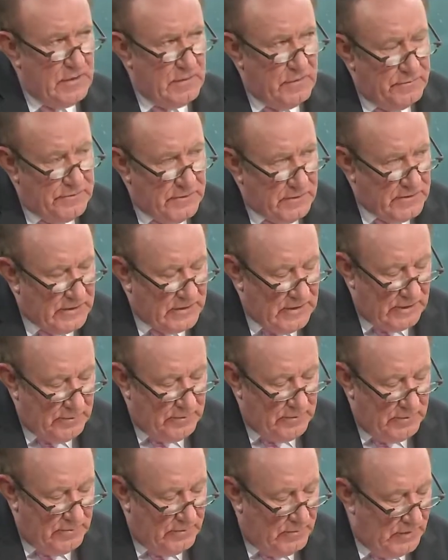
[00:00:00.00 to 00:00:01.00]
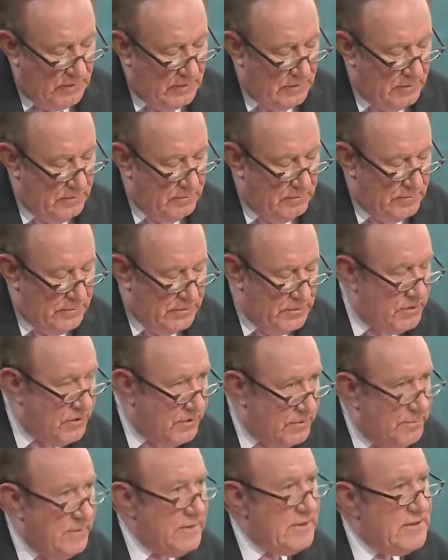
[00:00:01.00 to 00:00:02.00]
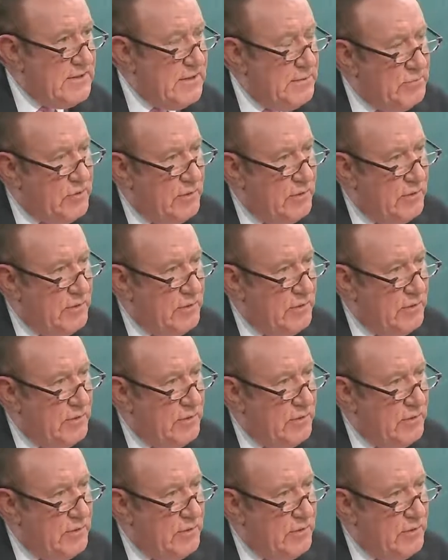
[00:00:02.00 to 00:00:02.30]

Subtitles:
you fail to keep them, but you just make the same